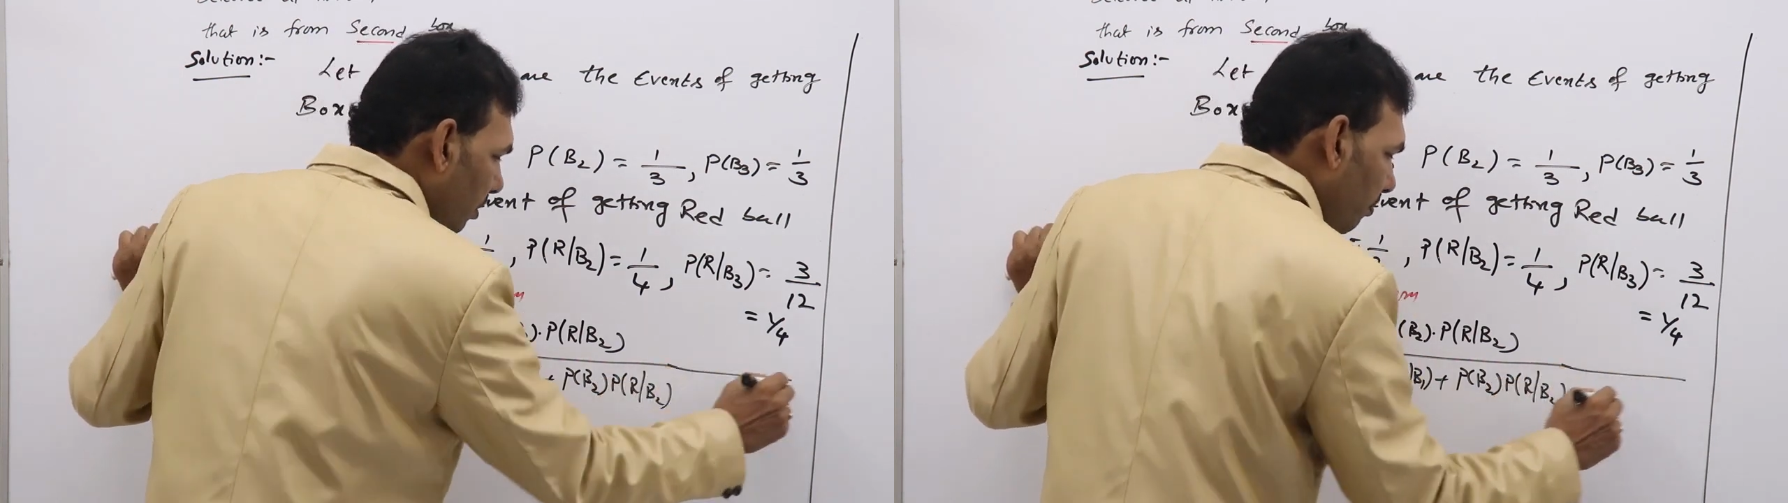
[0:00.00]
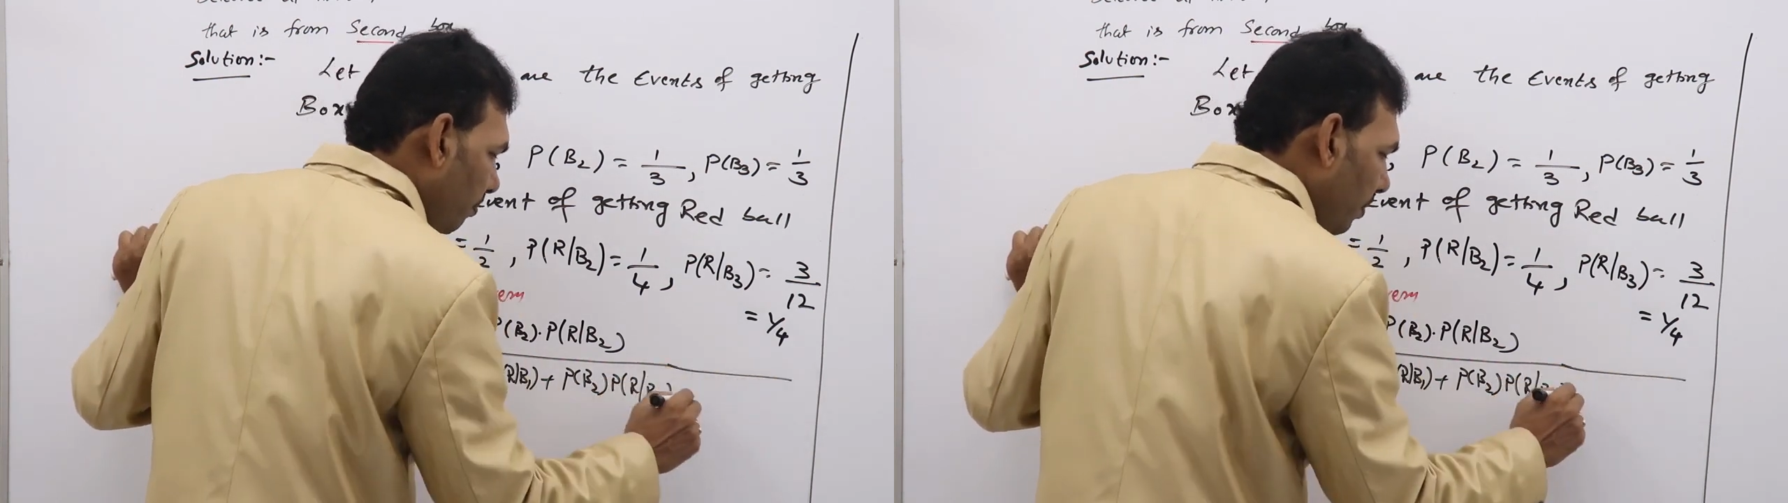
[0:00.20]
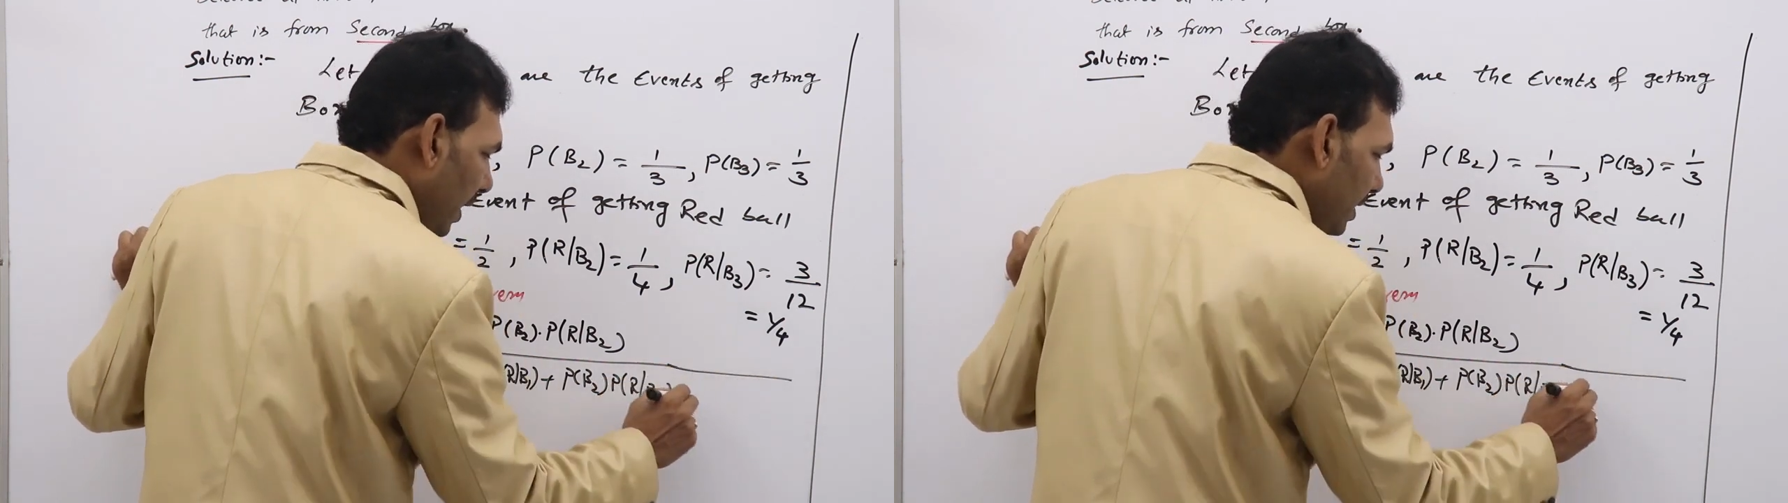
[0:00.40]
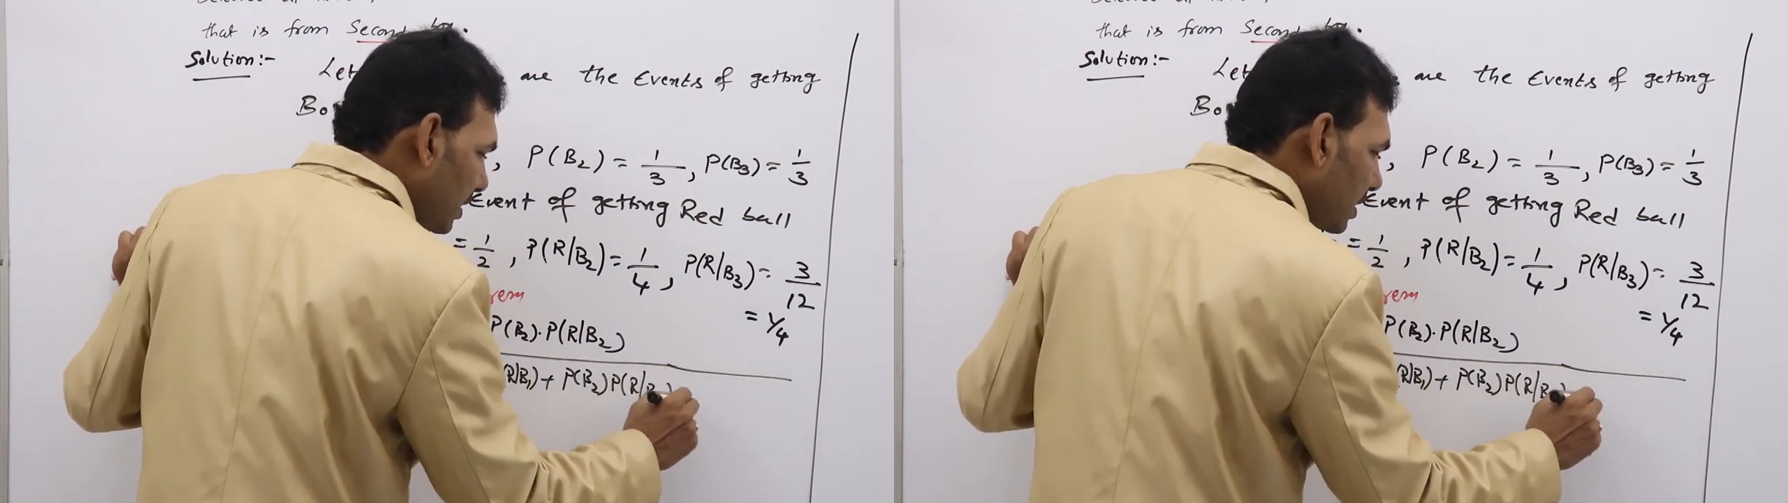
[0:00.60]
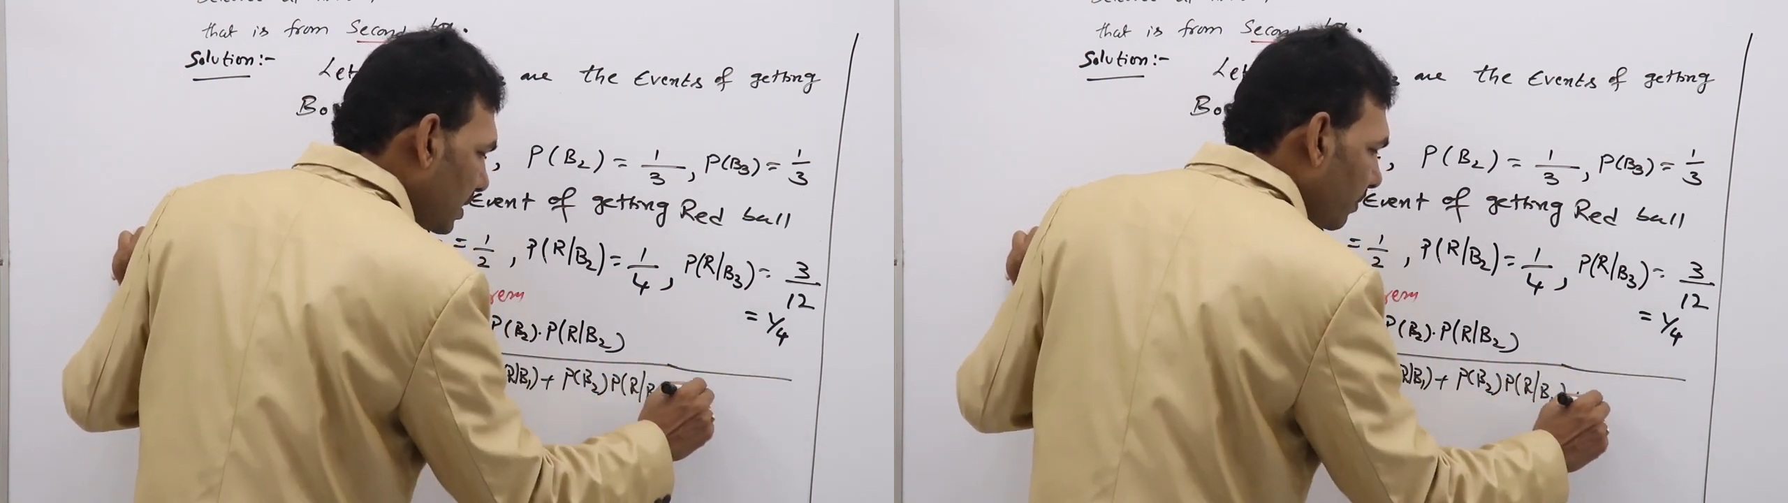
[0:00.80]

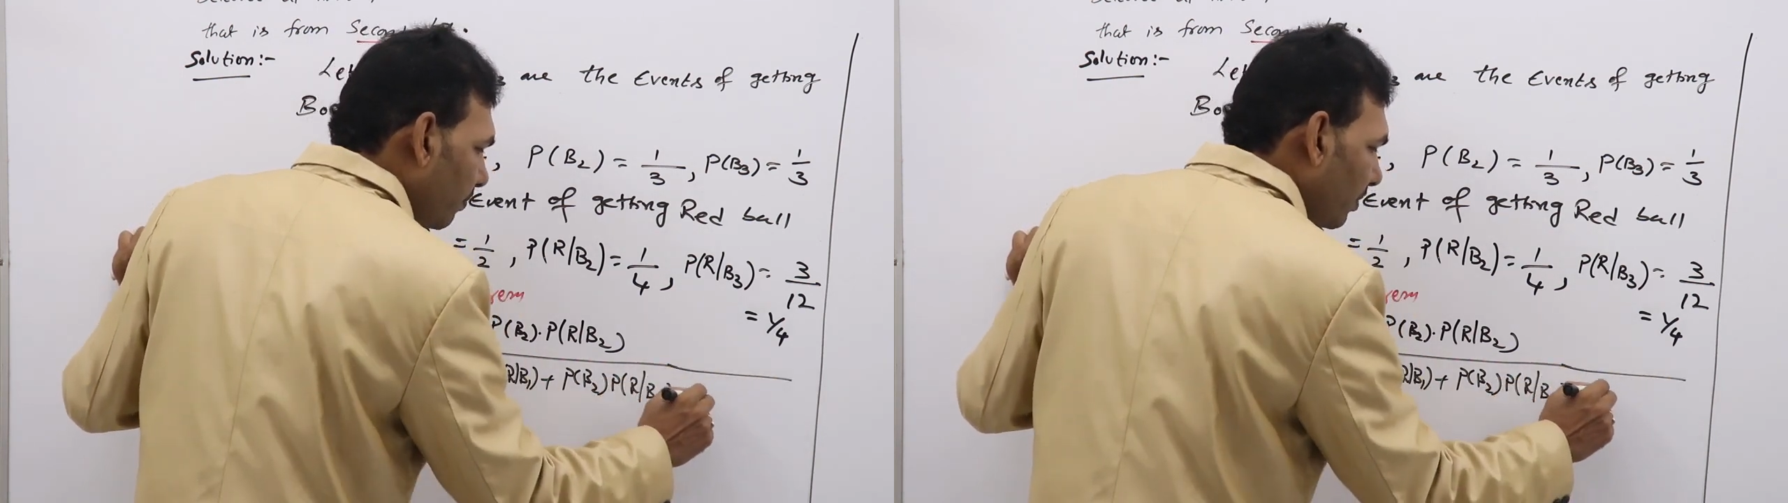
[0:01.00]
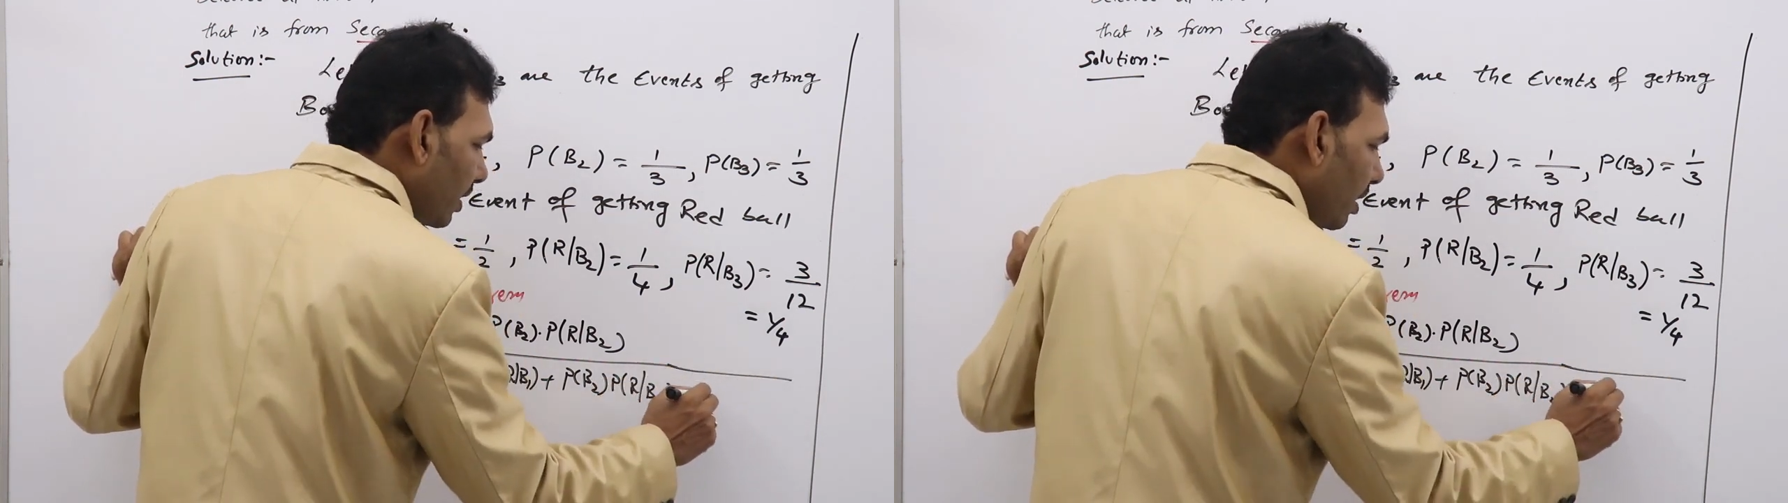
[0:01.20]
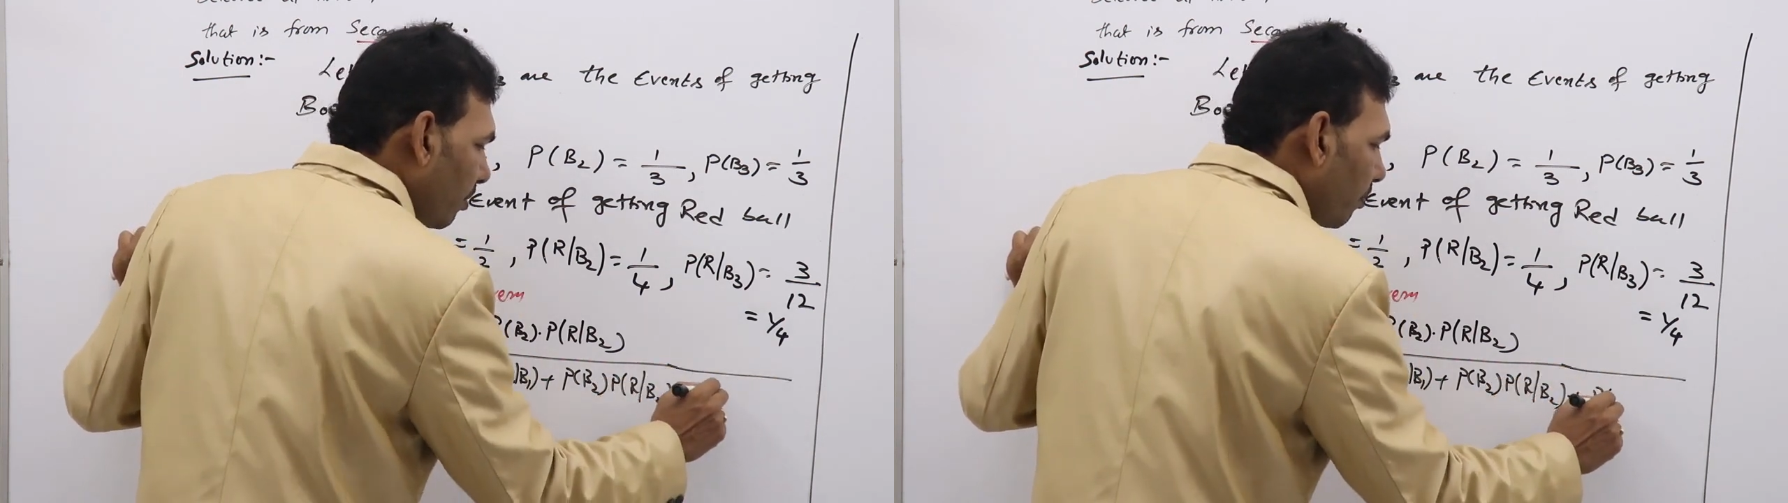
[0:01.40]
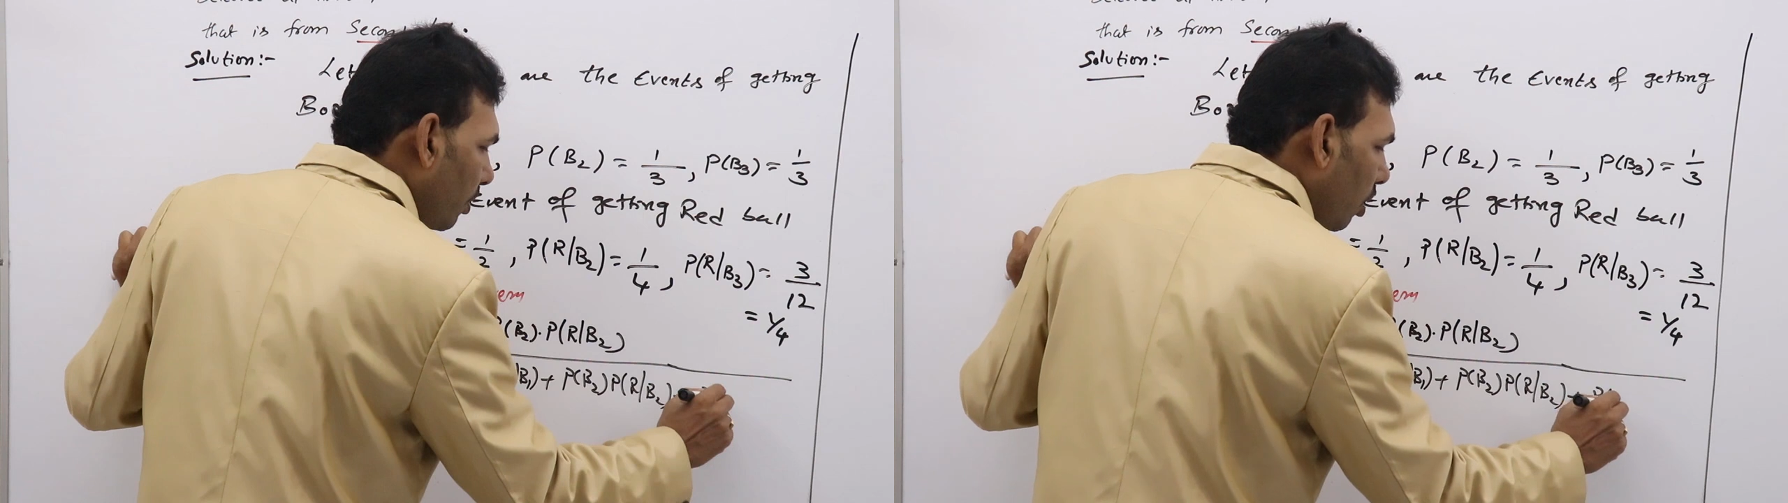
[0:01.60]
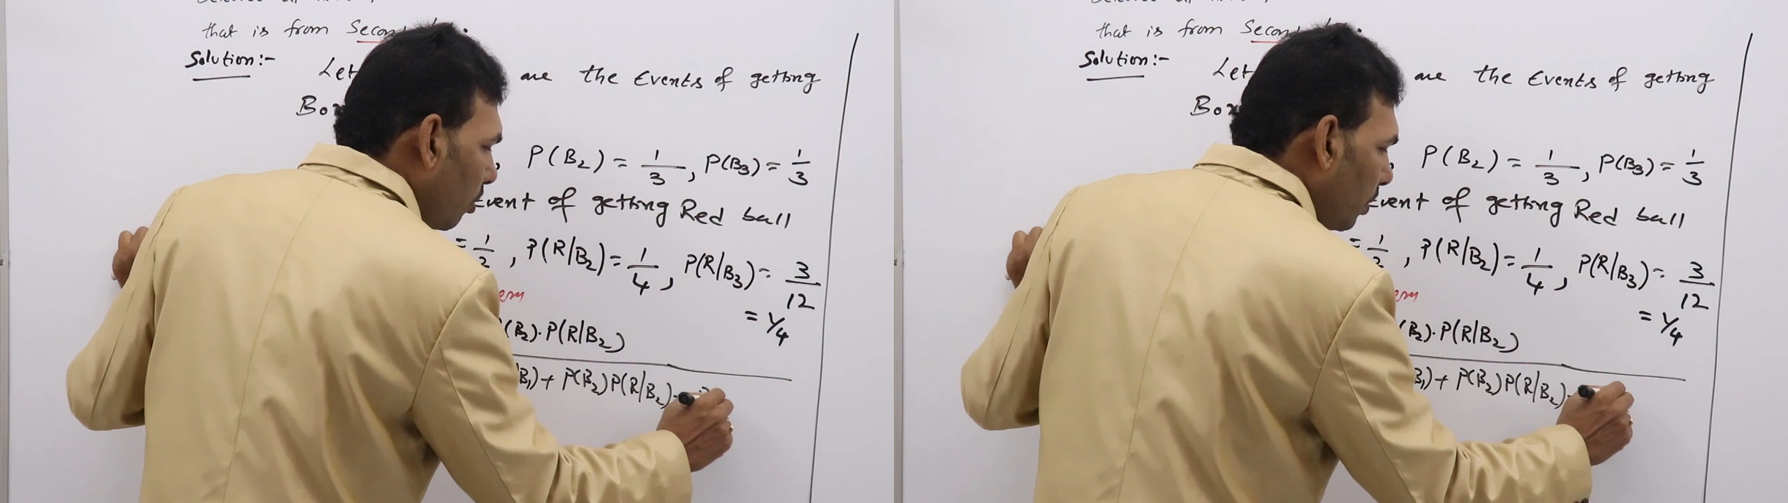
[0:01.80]
plus
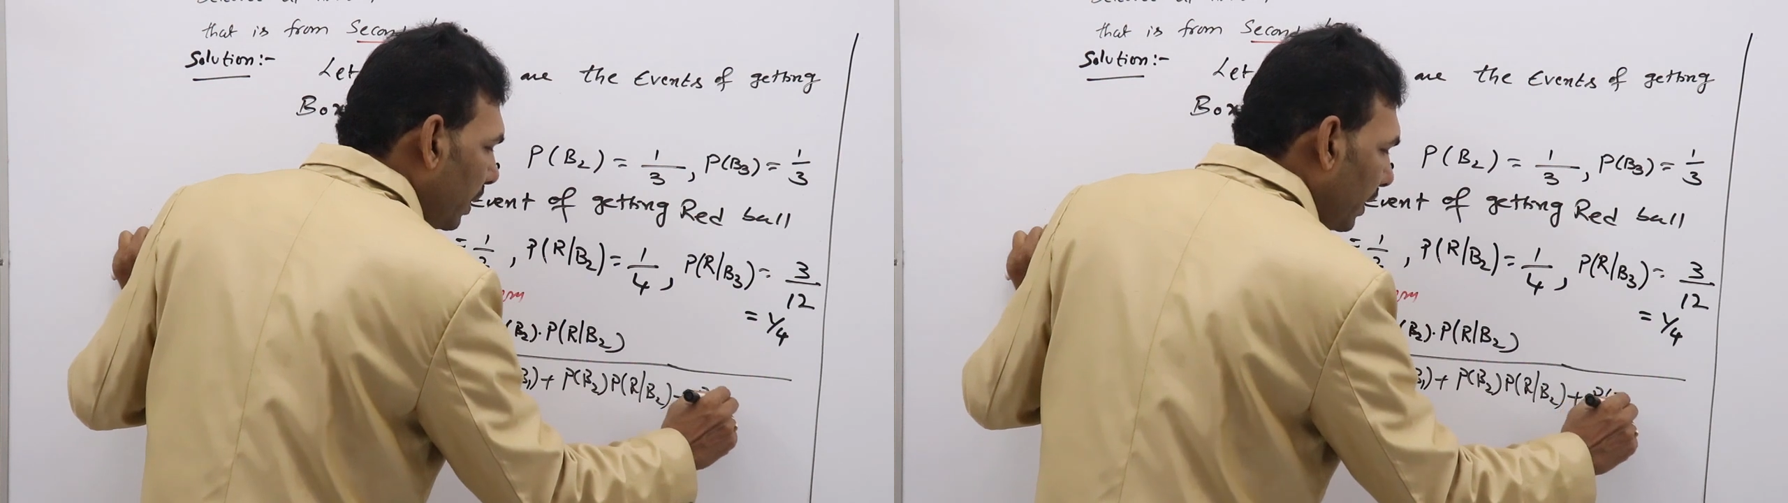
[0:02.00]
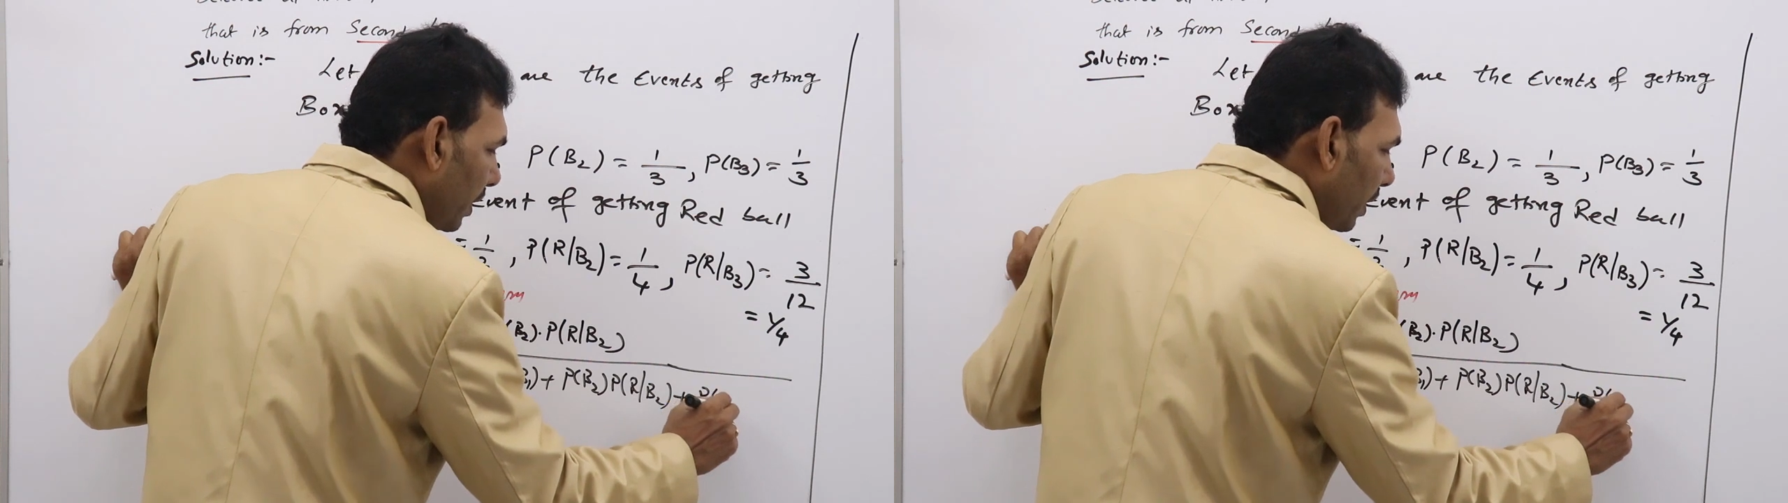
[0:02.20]
probability